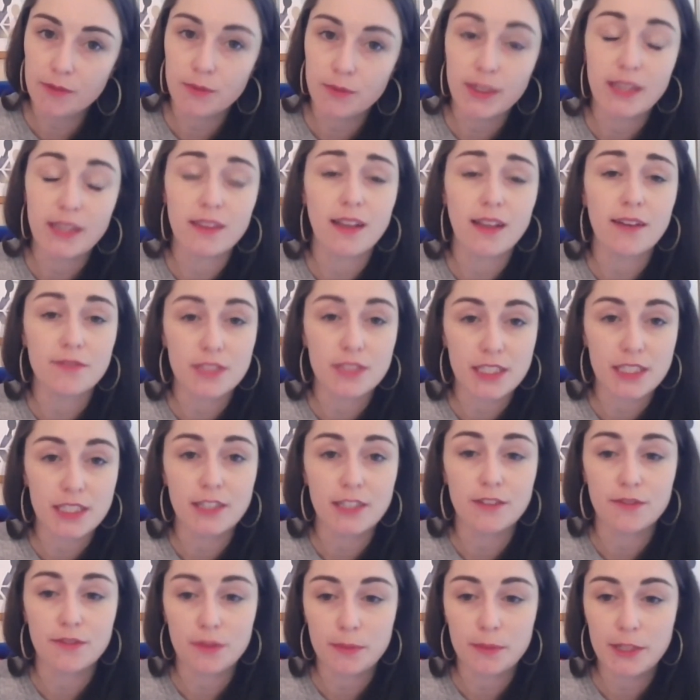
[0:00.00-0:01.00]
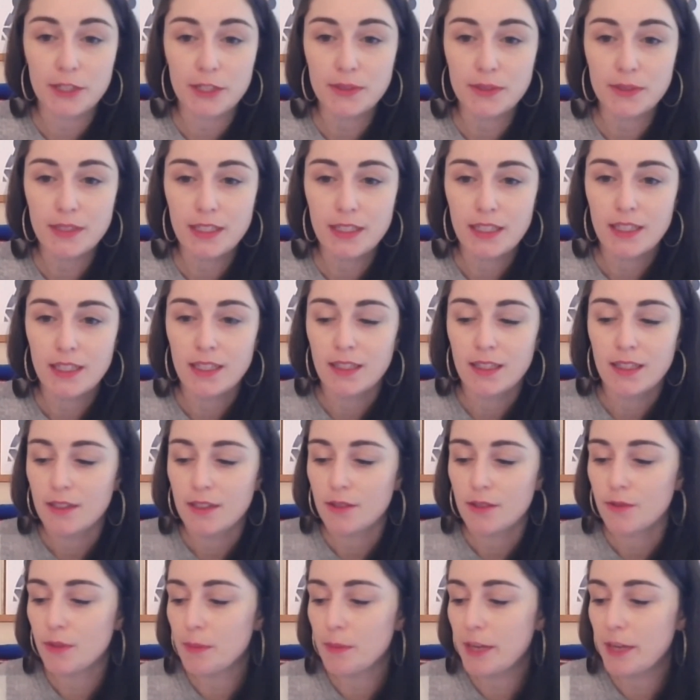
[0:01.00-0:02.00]
We'd love to hear from you
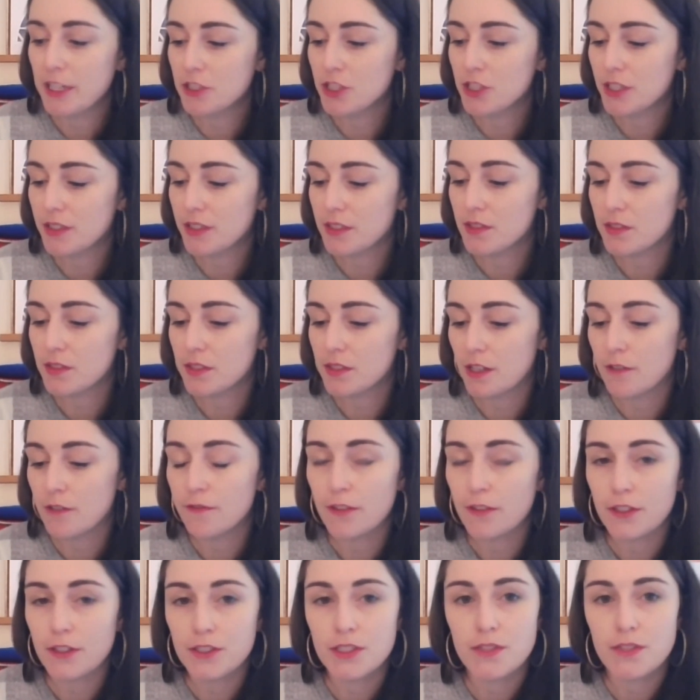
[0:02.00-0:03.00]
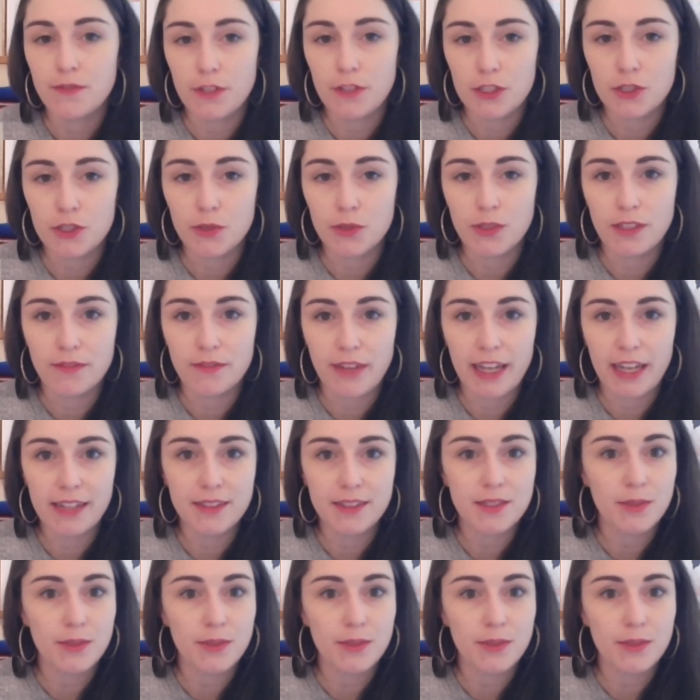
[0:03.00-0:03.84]
we mentioned this is our first virtual event,